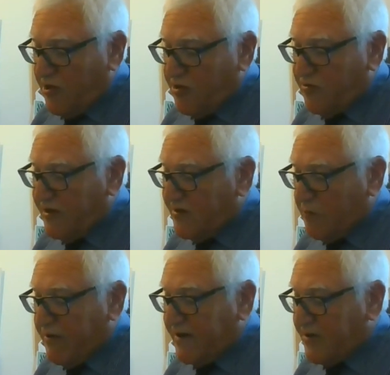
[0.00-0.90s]
you need to
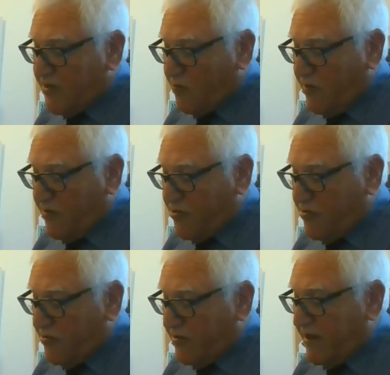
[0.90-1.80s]
practice whilst
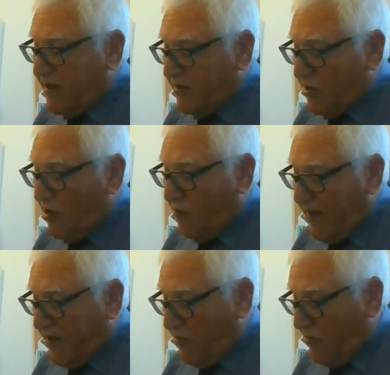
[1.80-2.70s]
you're looking at a
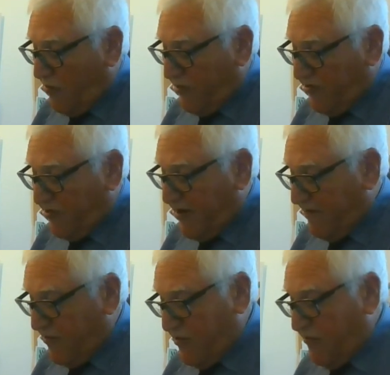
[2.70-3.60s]
comic or the
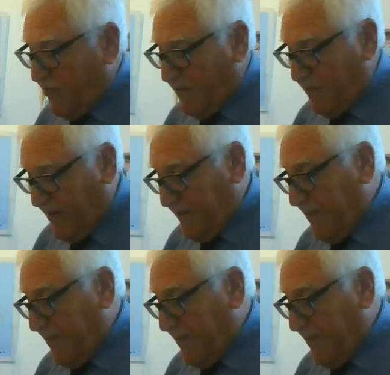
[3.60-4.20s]
television or something.